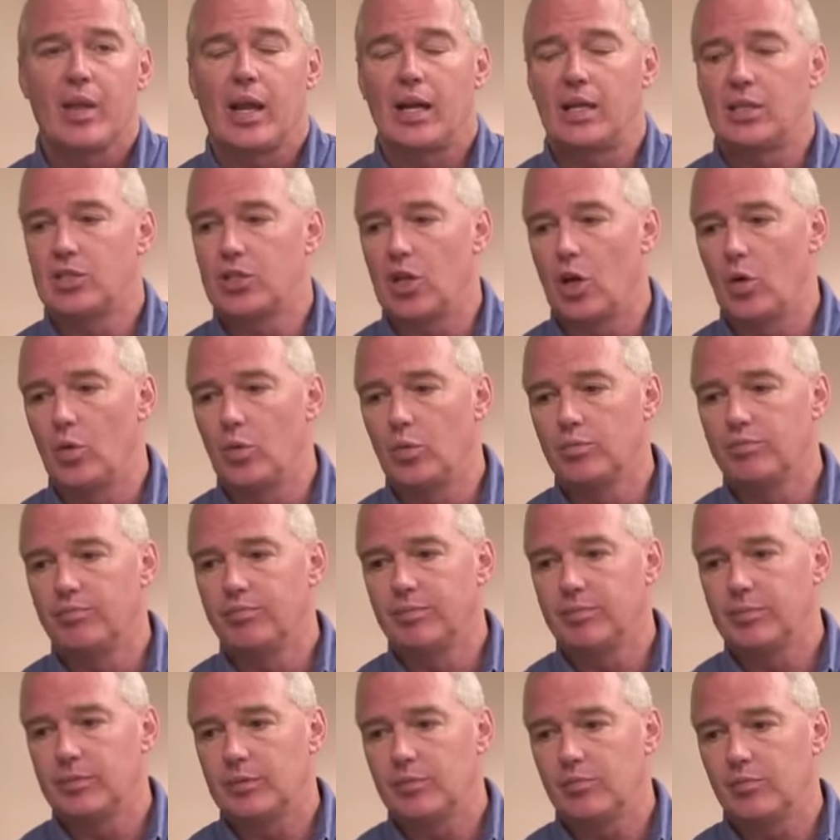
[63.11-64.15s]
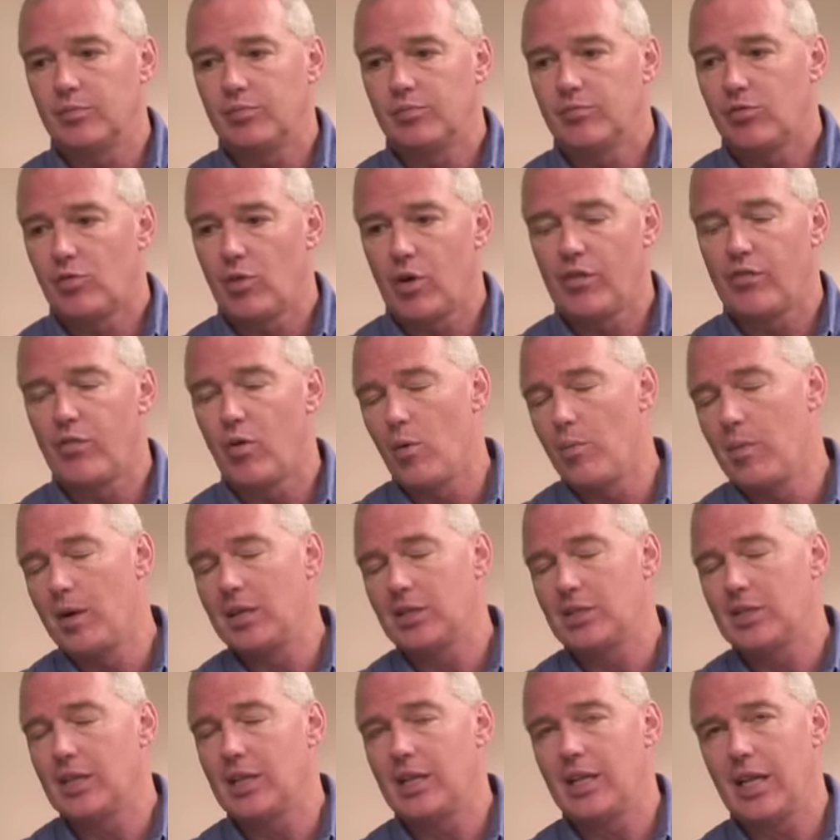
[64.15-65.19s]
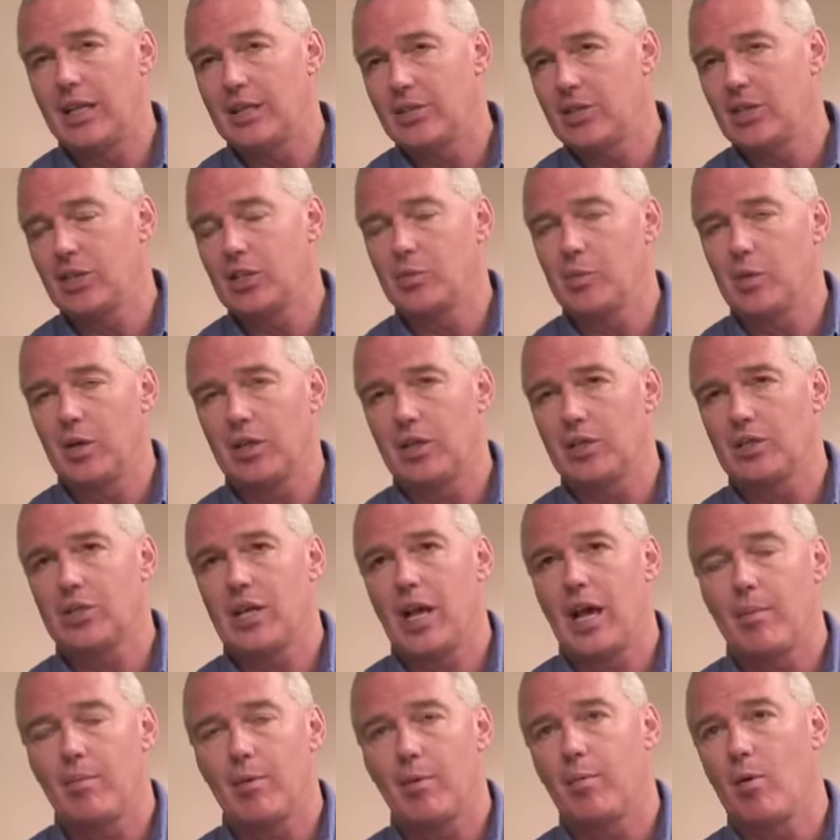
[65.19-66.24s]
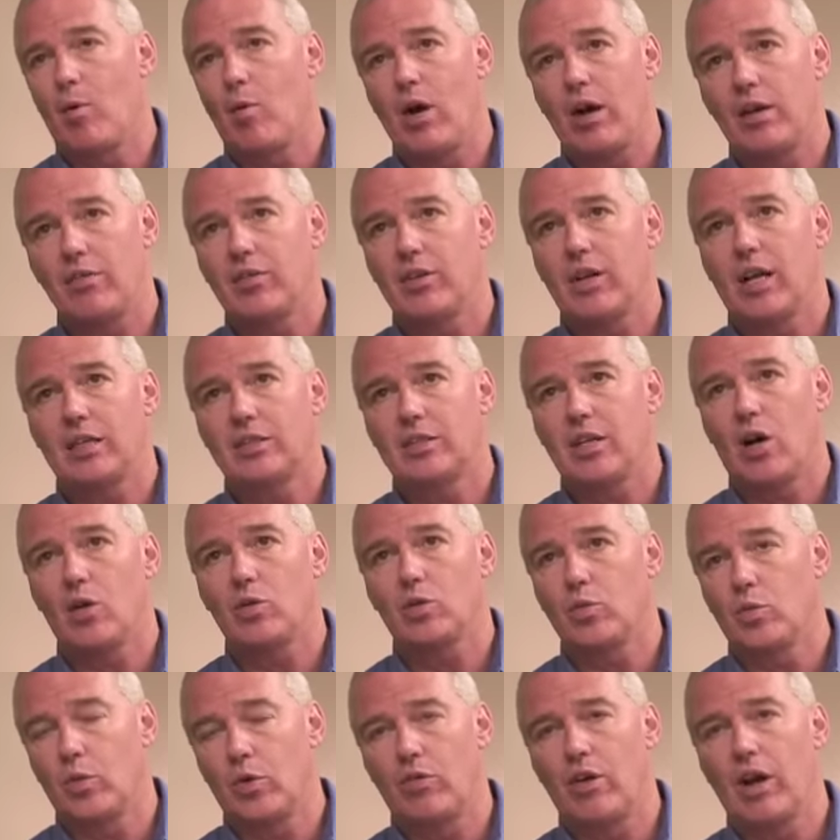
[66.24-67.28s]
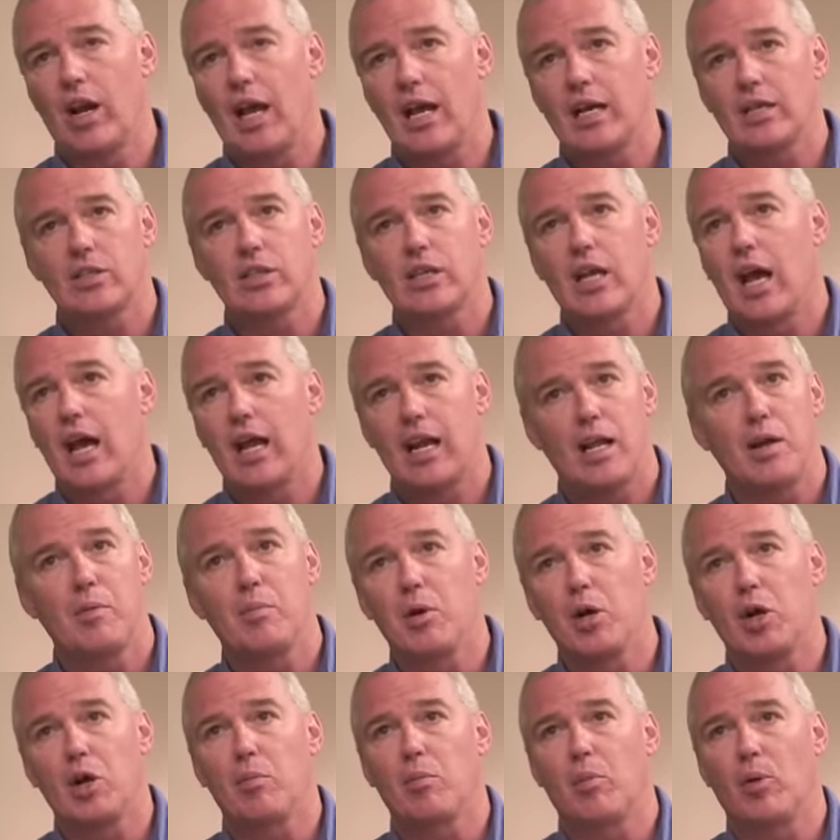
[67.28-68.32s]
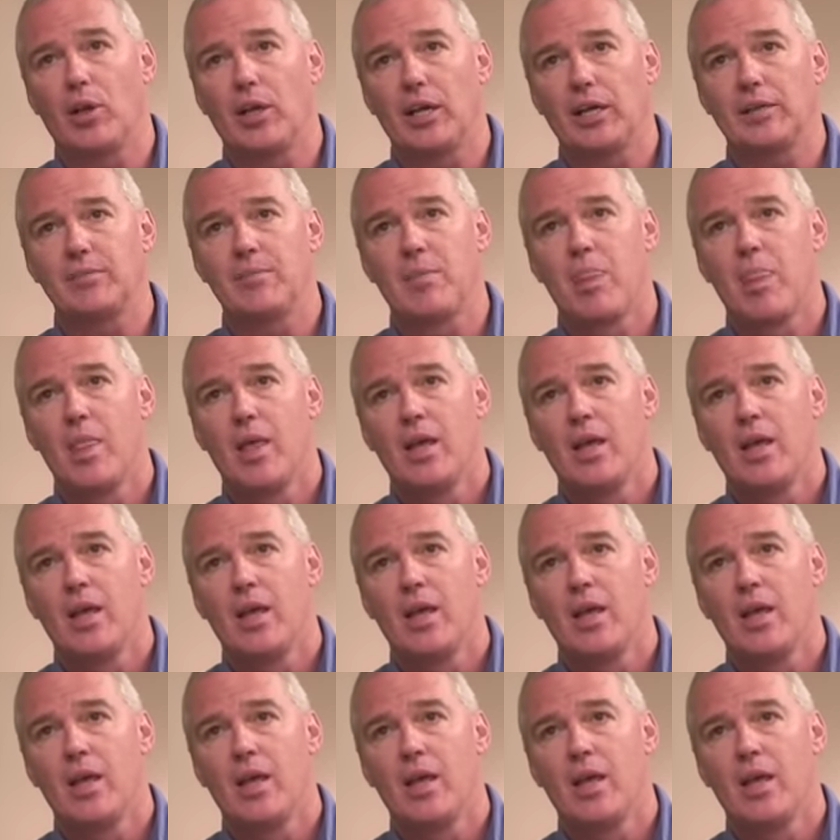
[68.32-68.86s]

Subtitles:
And so 3 or 4 months into that 6-month assignment, my wife and I talked, and we realized that God had a bigger plan.